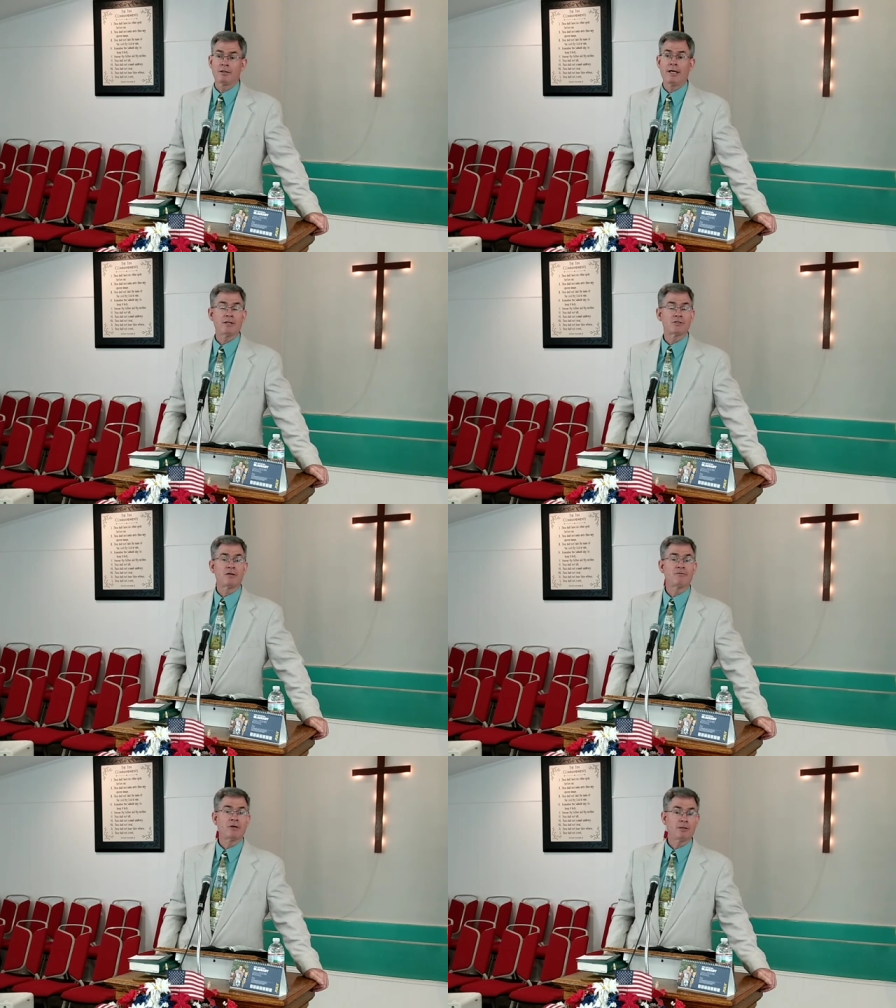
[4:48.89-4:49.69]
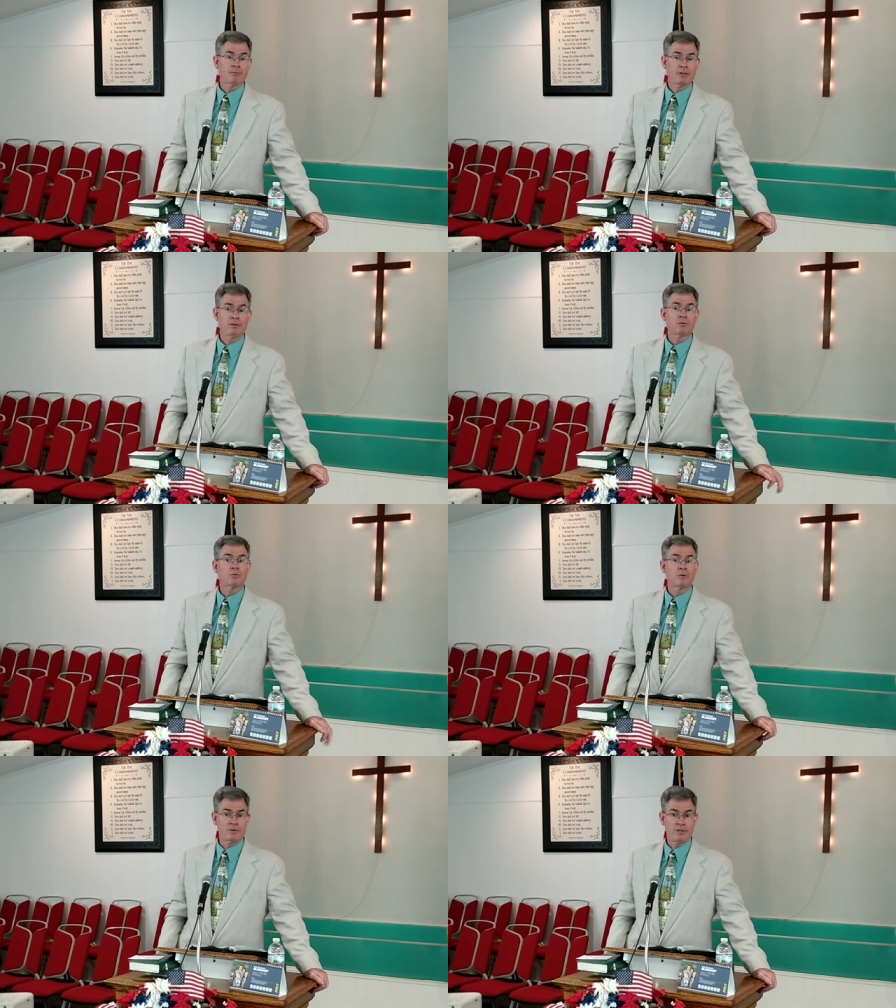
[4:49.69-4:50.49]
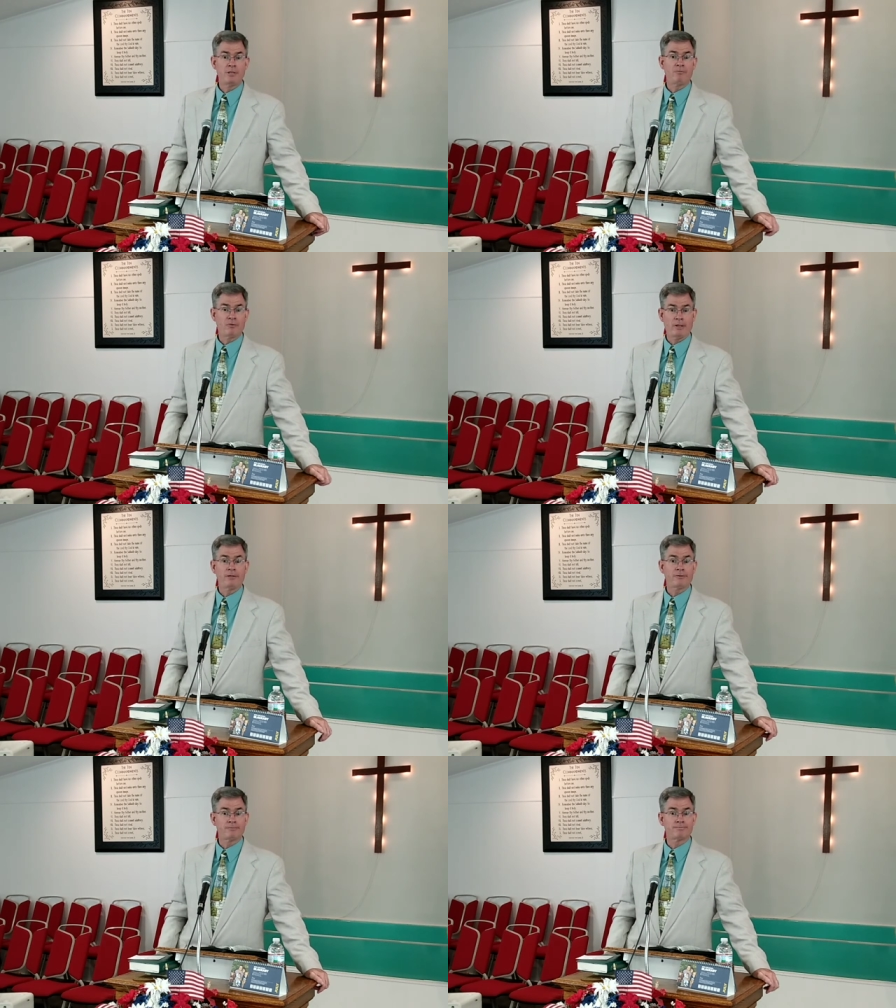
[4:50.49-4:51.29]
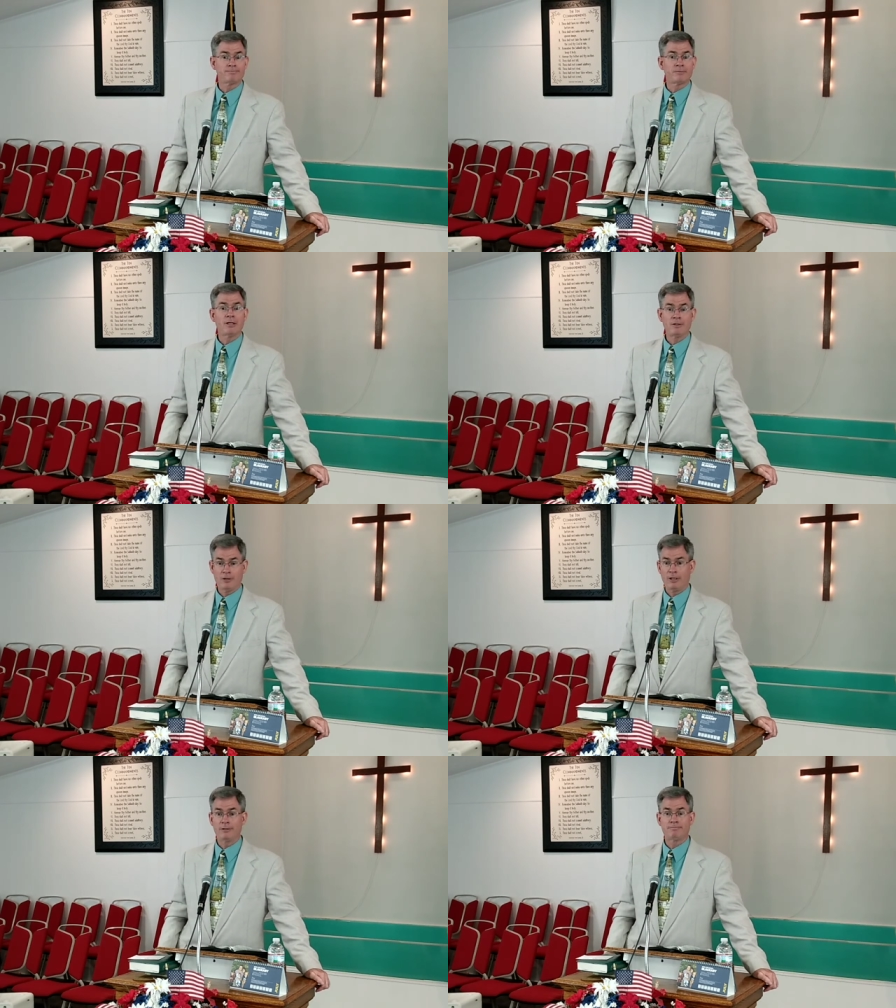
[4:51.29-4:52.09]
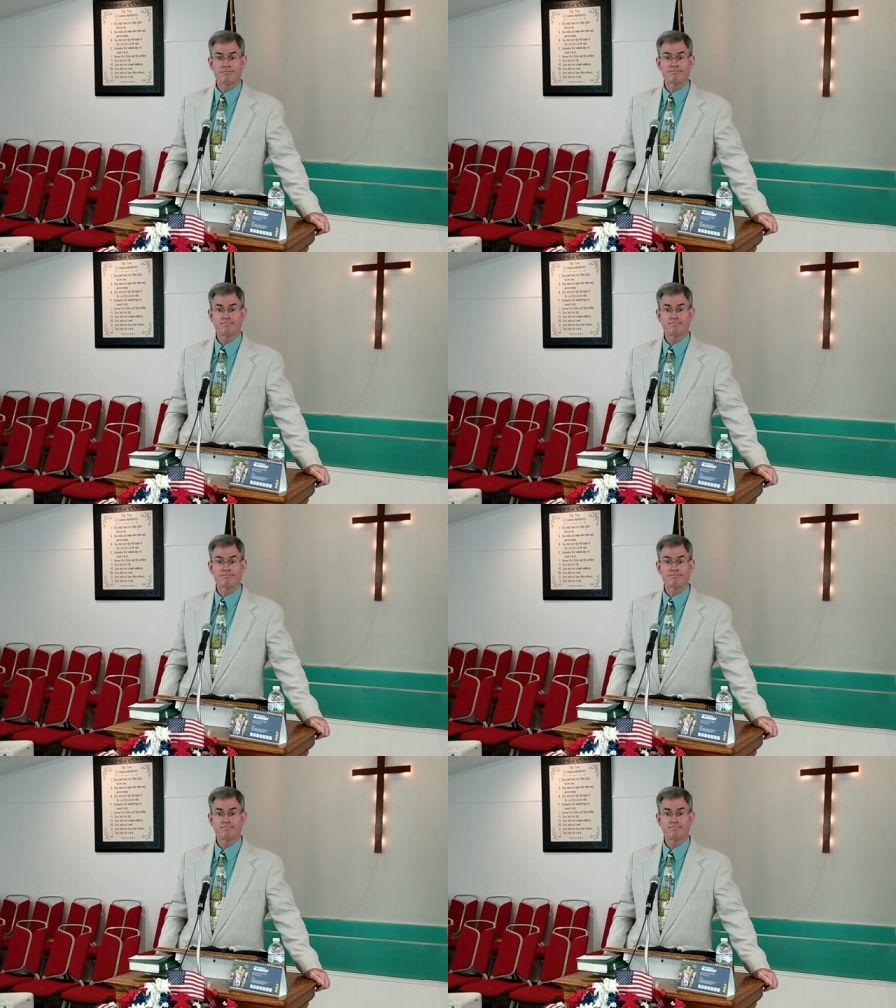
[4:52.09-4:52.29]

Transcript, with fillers: that is a family with deep faith in God.